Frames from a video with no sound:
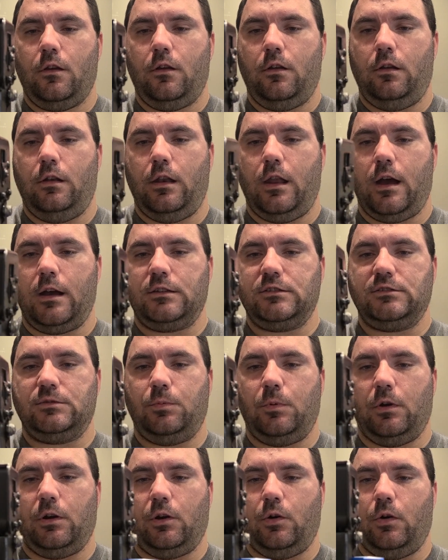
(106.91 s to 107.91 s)
Next,
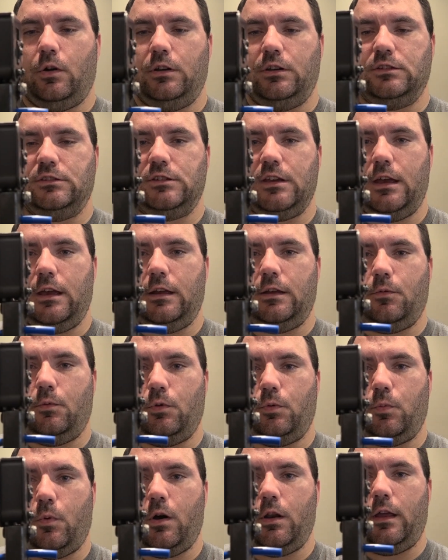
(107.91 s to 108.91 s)
we're going to take
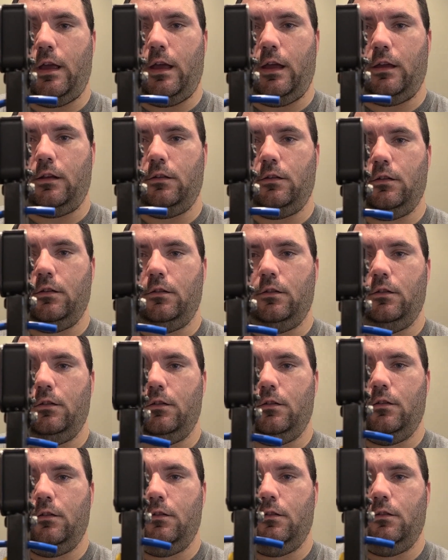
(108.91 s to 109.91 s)
with one hand
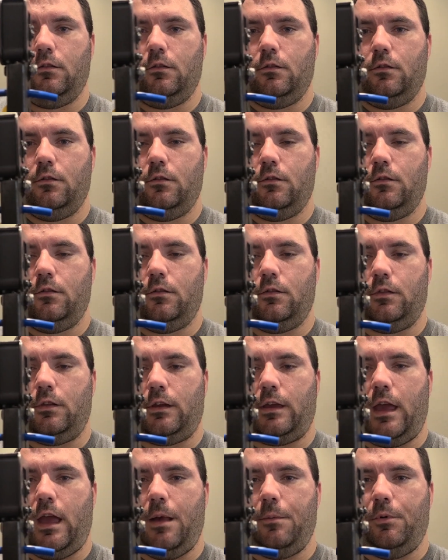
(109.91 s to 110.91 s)
the
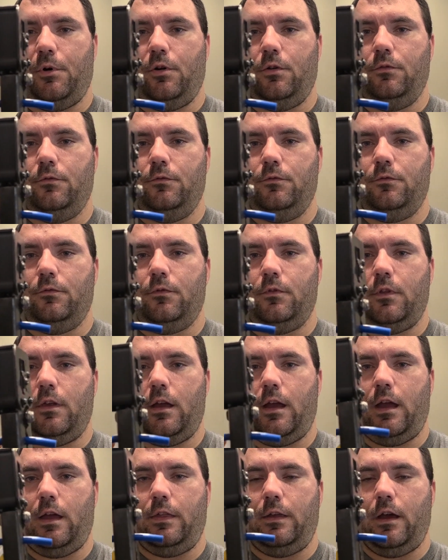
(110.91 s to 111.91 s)
cable
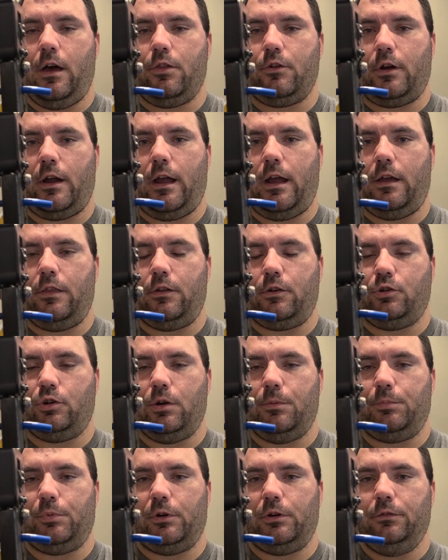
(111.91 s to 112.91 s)
and the other hand the
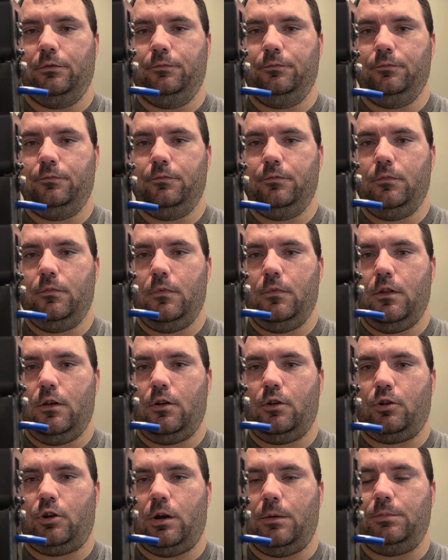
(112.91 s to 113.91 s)
crimper,
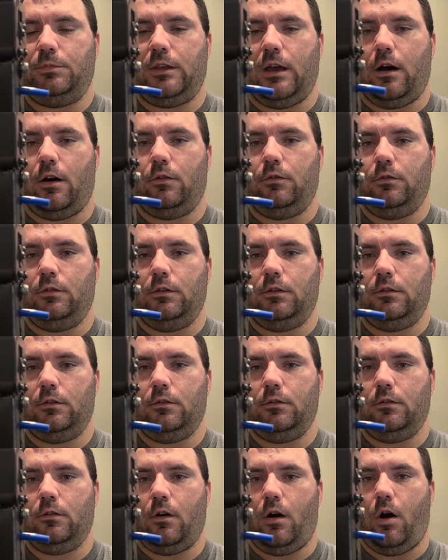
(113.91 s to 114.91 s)
crimp down
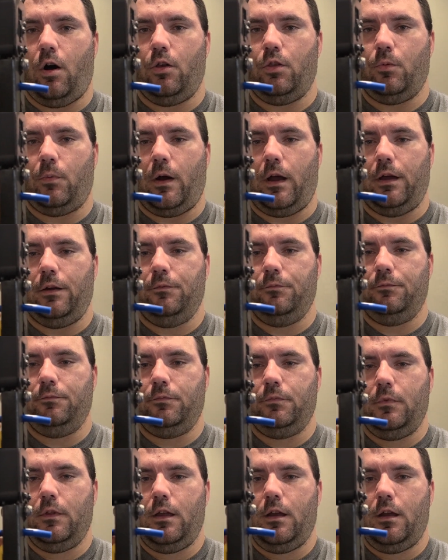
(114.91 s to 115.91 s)
all the way,
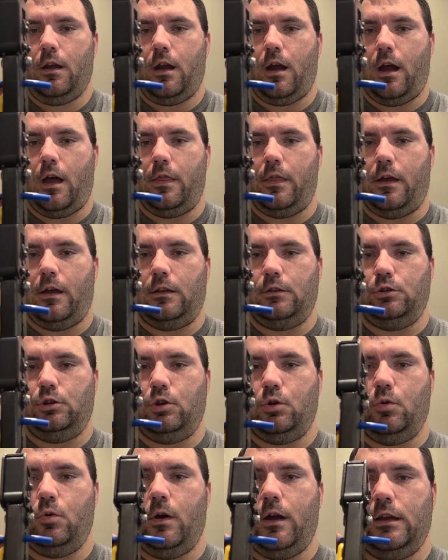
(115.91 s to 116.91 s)
and then
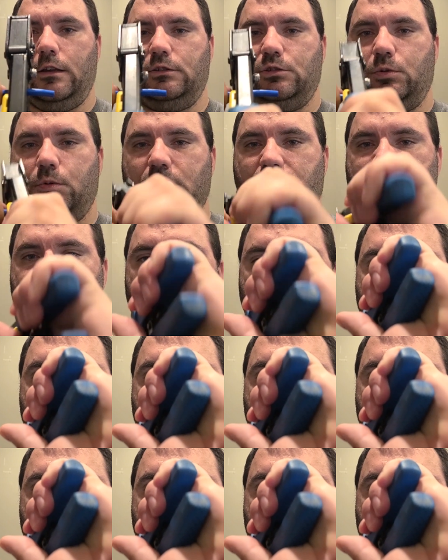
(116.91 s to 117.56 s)
do a twisting